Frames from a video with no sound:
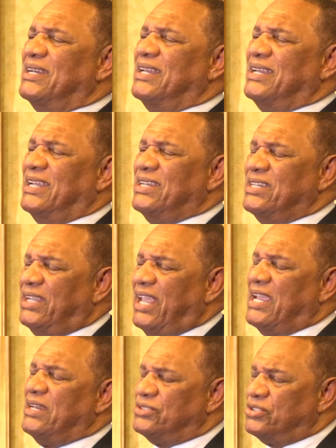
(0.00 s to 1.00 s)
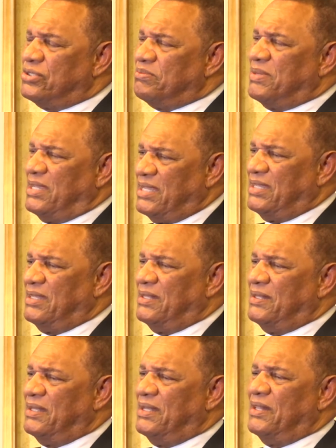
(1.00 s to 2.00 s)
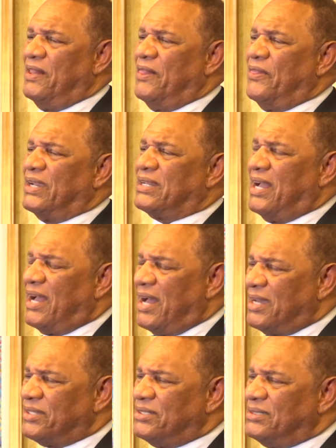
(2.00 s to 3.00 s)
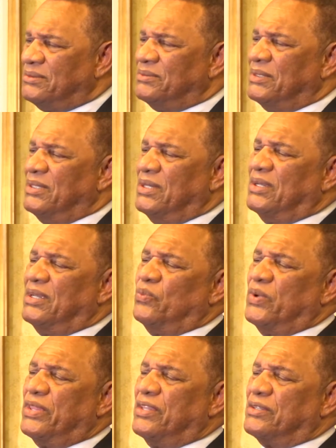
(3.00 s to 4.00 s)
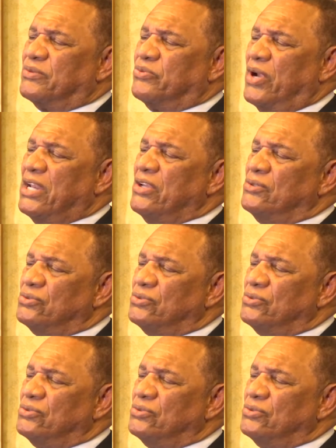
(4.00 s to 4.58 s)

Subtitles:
indicator to me that Carter, with his radio